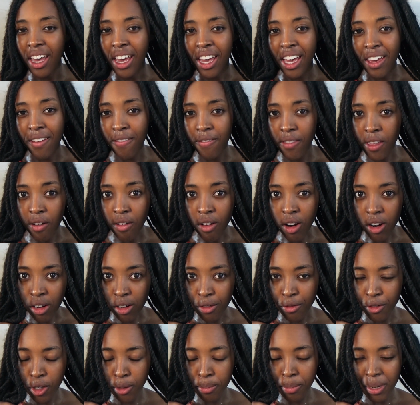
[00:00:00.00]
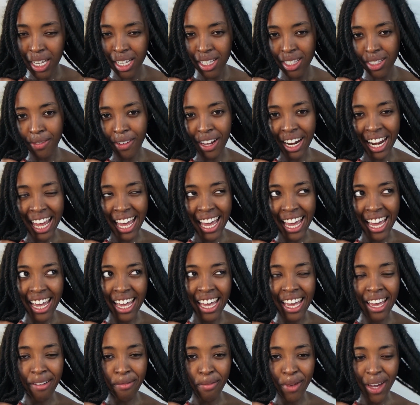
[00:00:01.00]
If there are a few bits of clay
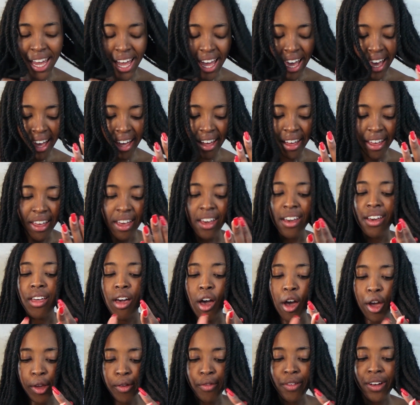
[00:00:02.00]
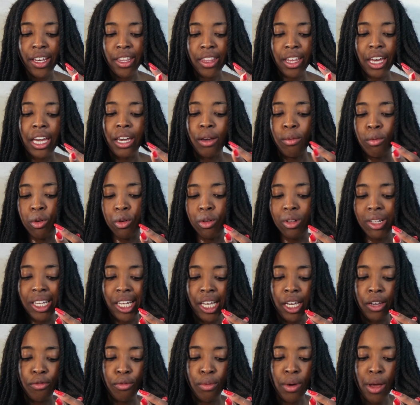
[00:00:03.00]
in my hair, hopefully they will
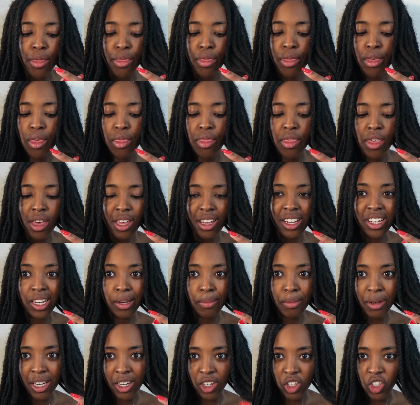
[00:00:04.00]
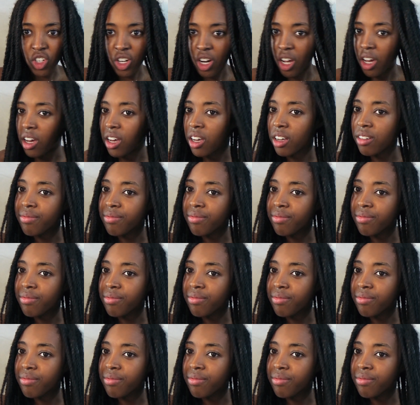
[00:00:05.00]
leave with the deep conditioner.